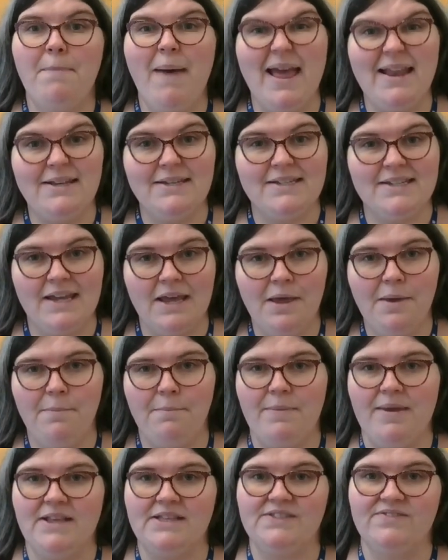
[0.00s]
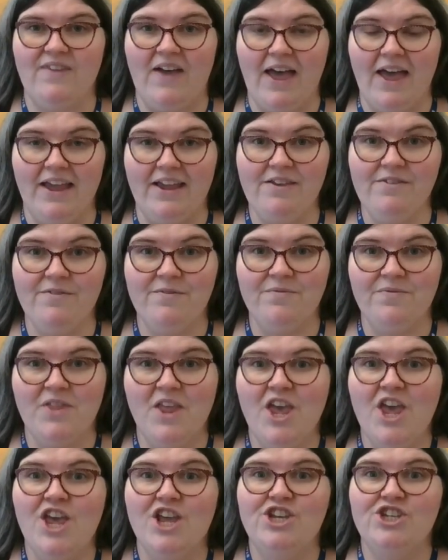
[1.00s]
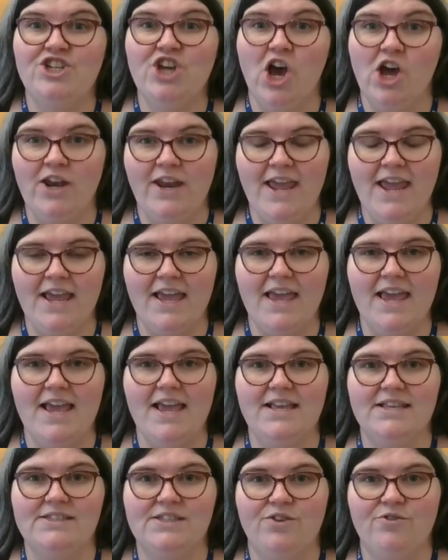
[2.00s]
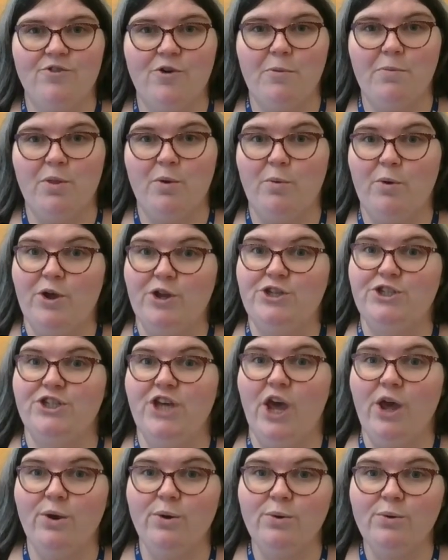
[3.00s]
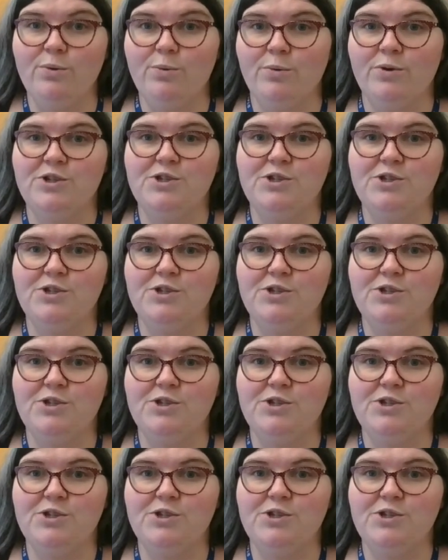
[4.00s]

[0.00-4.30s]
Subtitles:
Penta means 5. Tonic is from the word tone,